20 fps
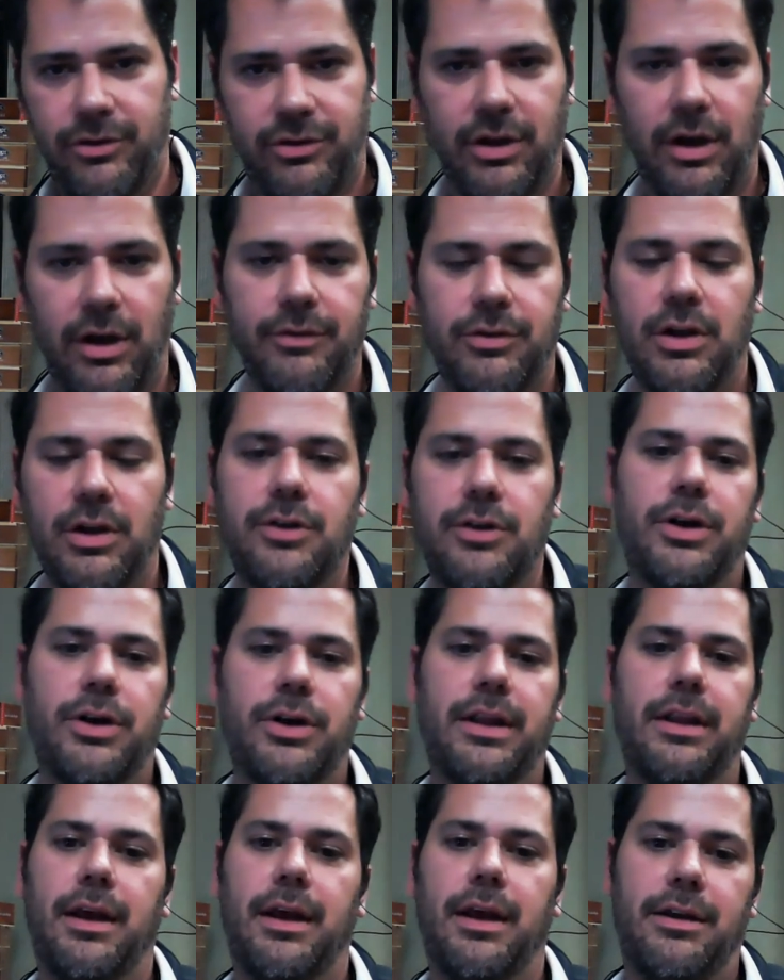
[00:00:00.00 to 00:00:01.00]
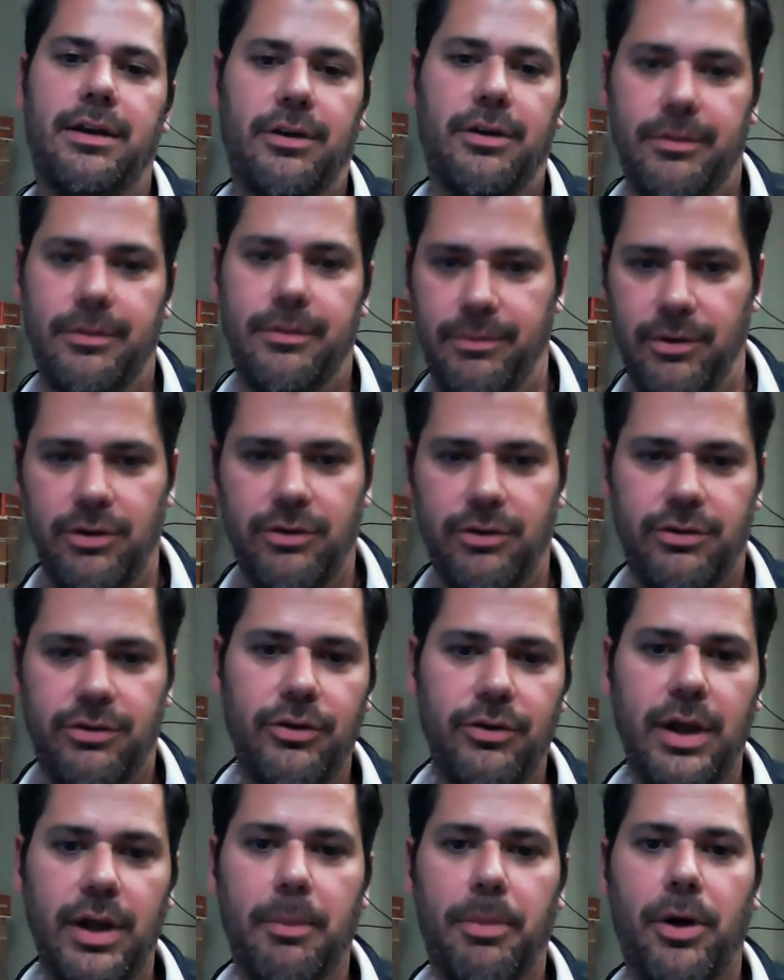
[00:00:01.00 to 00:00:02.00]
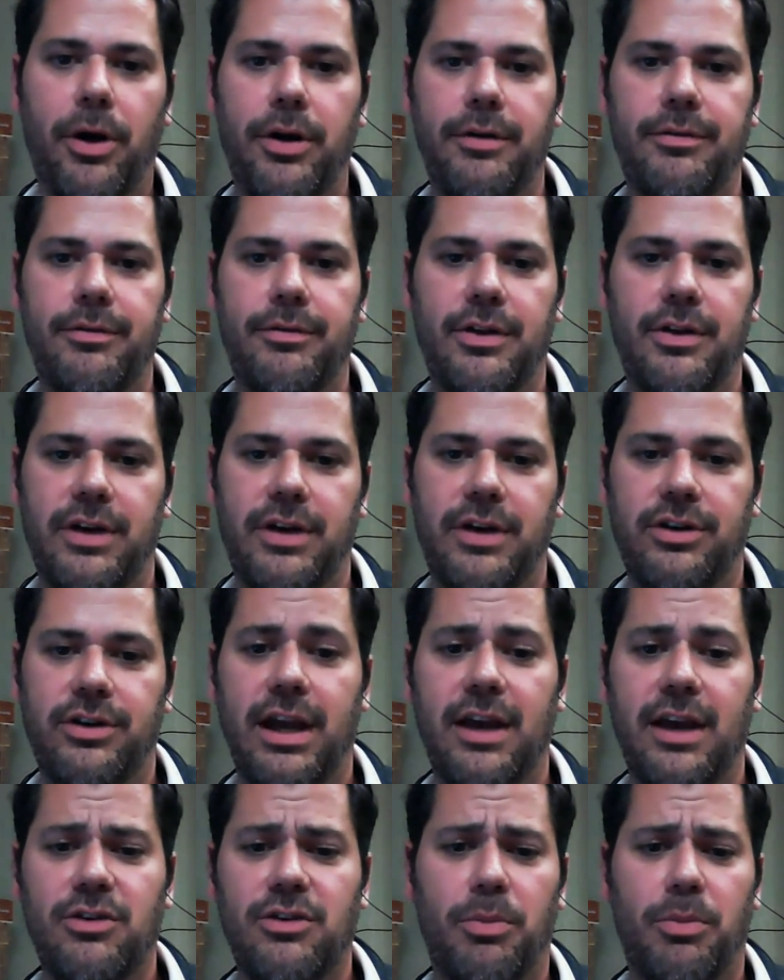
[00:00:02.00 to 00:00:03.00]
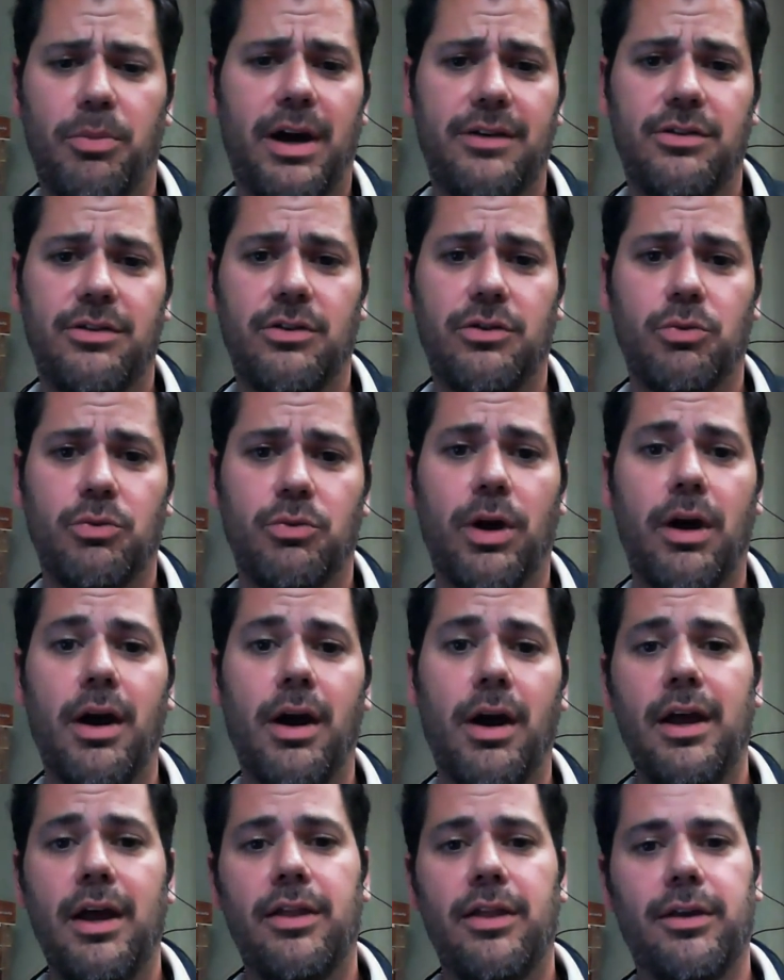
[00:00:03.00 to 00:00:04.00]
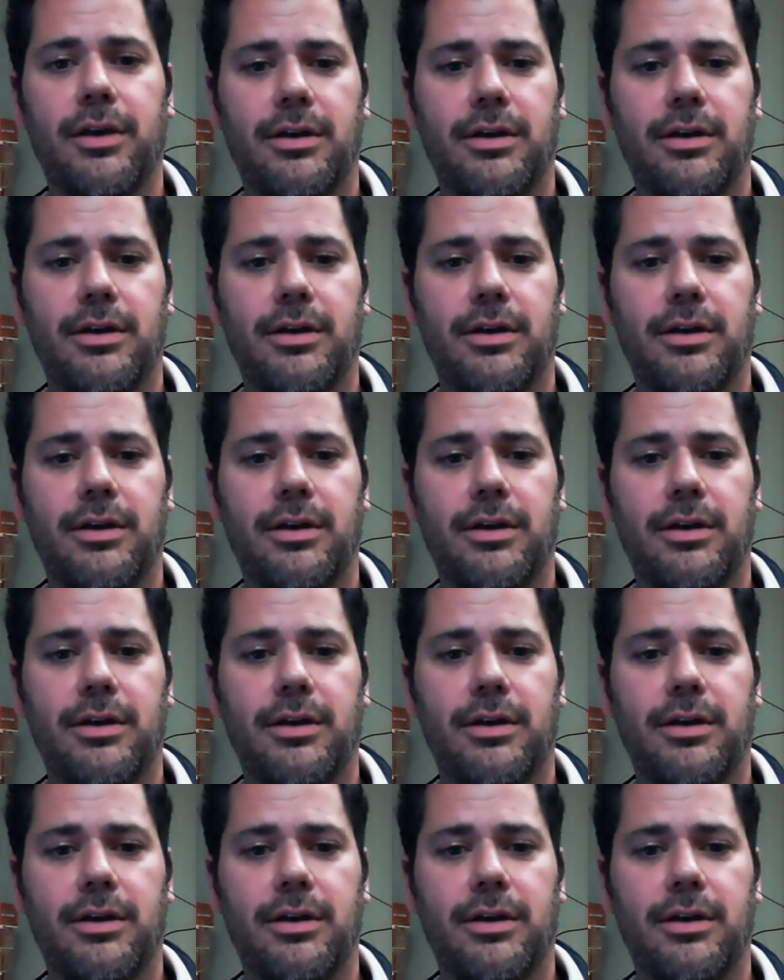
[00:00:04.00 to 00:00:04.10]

yourselves included, and you're you're certainly a part of this educational process where